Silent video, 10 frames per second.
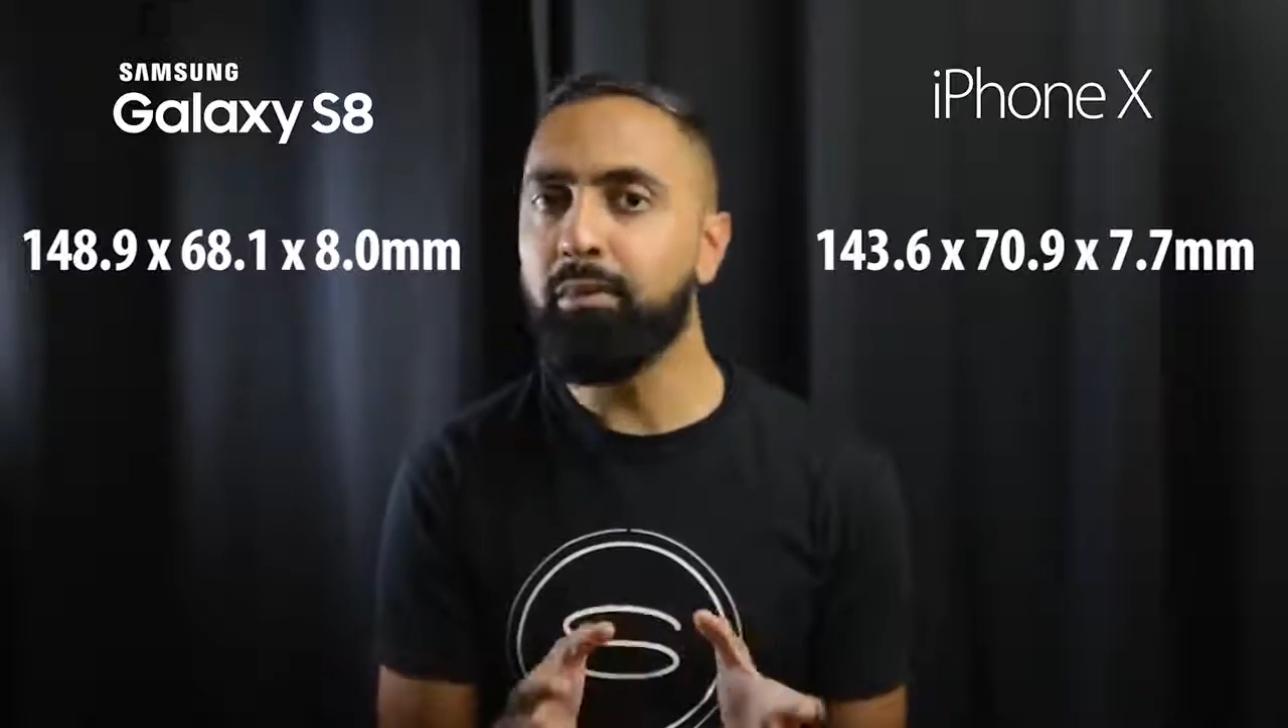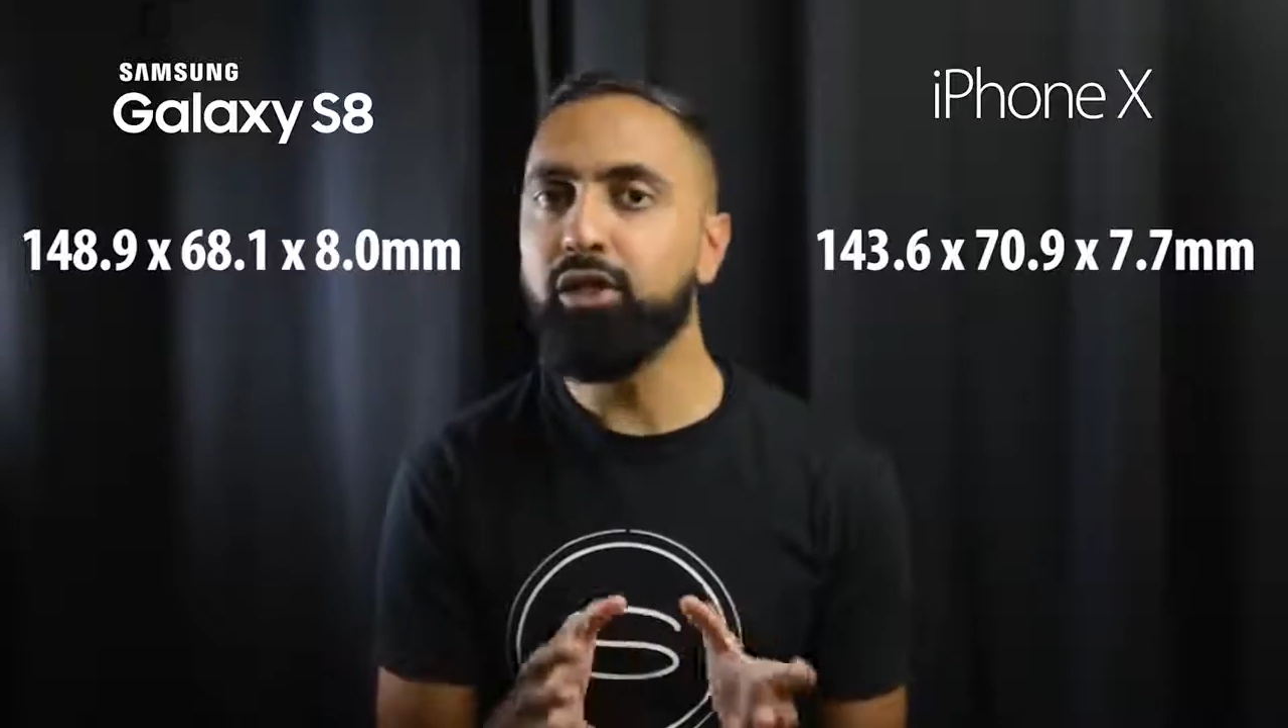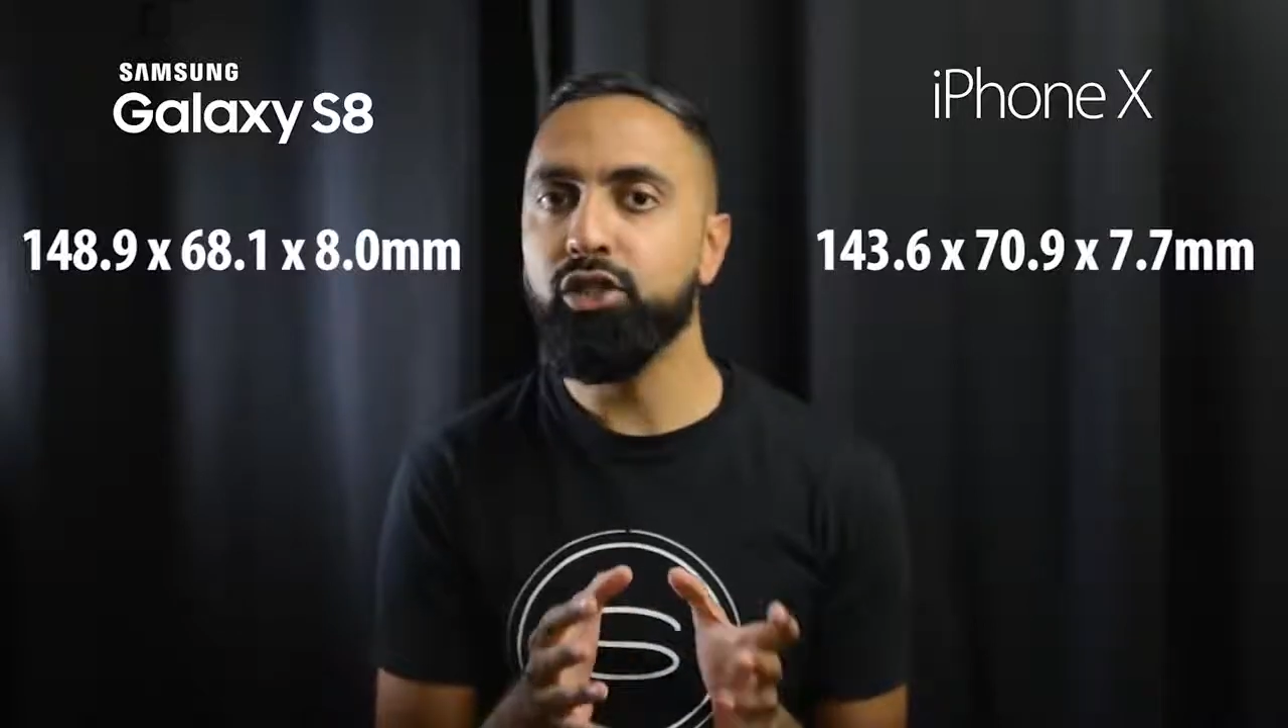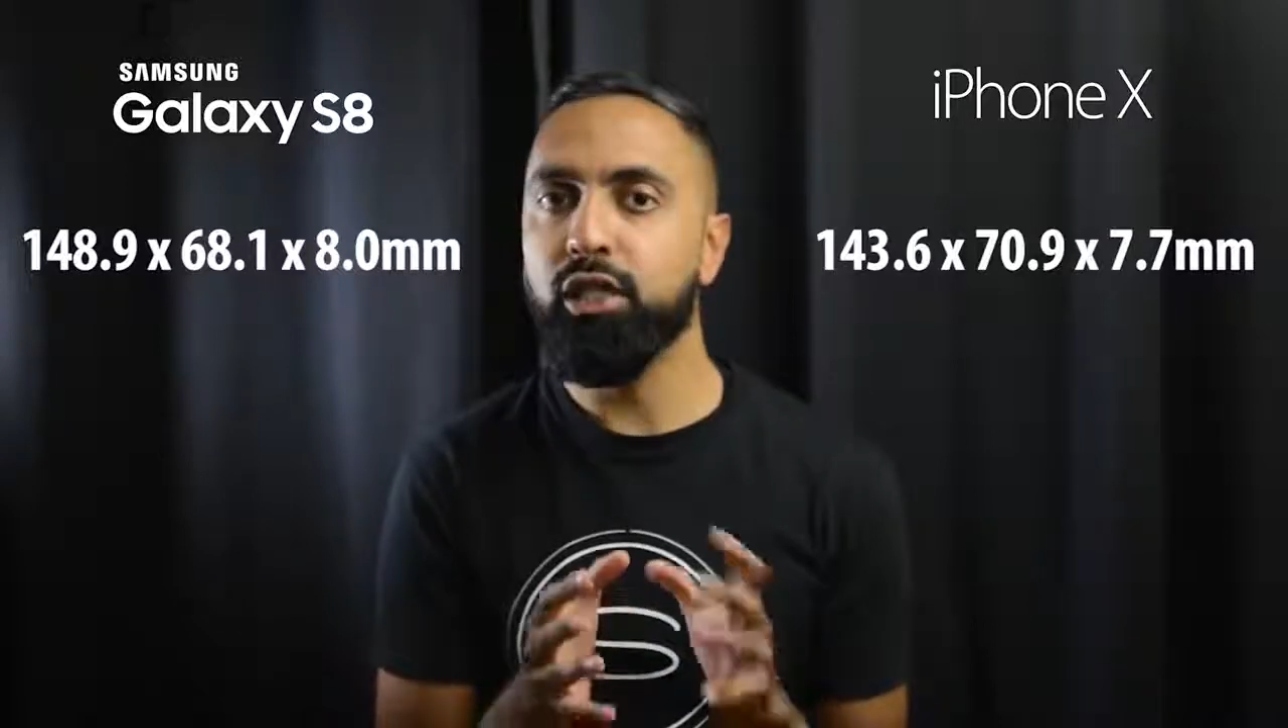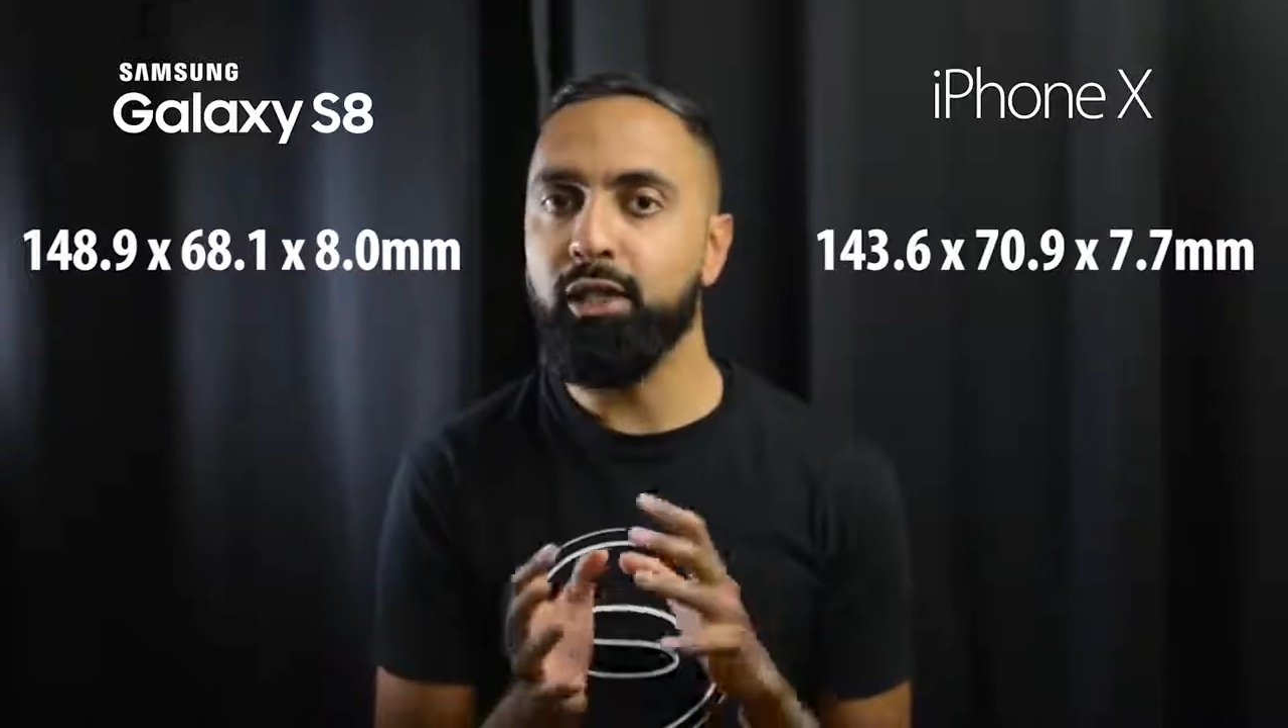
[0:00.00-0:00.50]

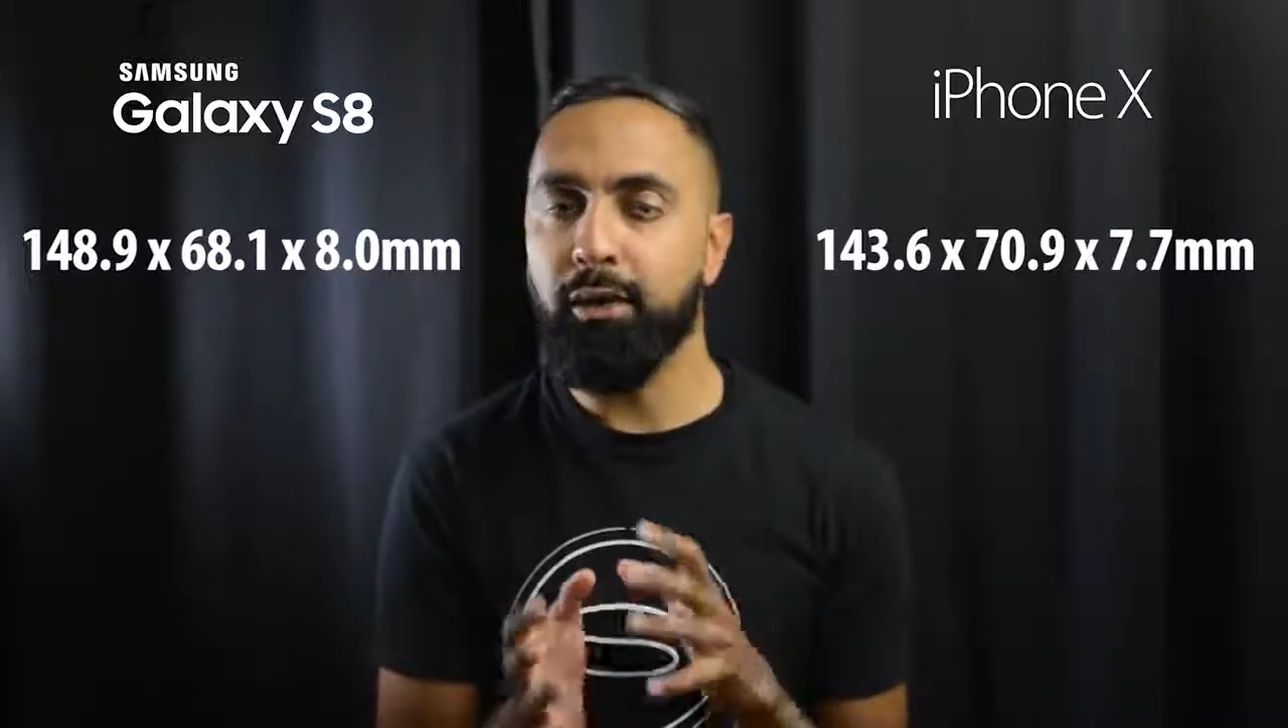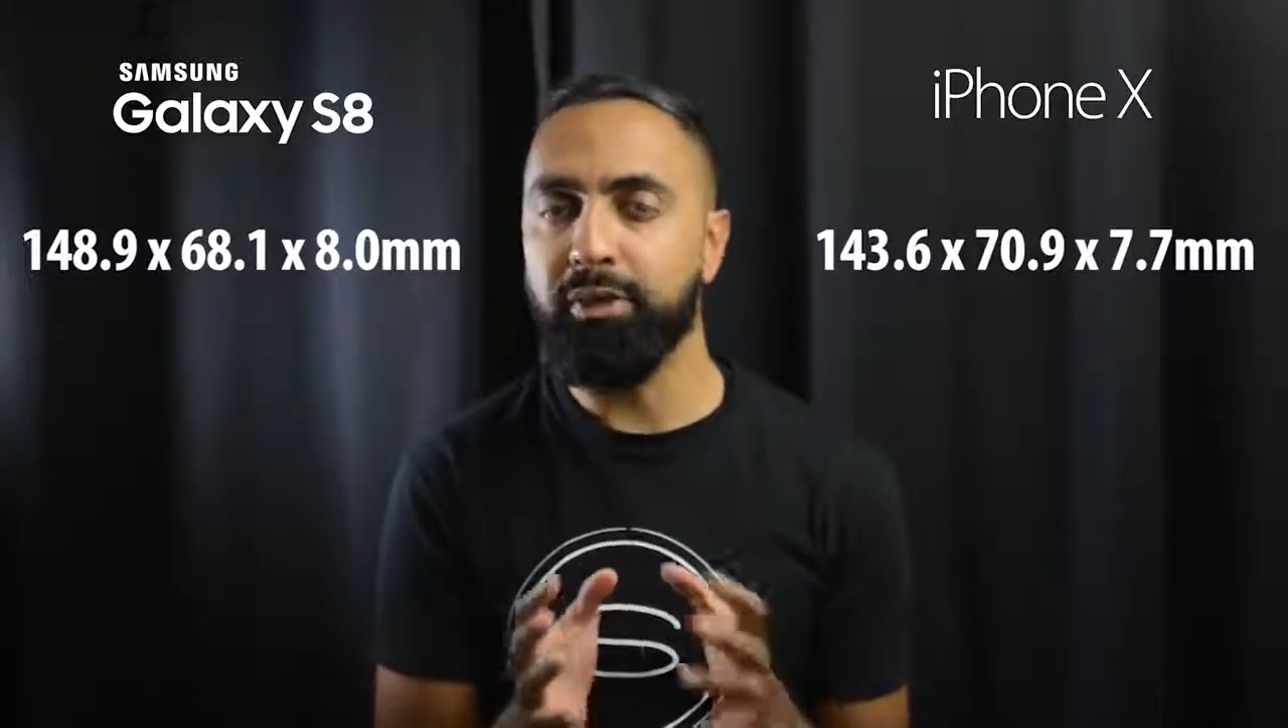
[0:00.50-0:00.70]
much in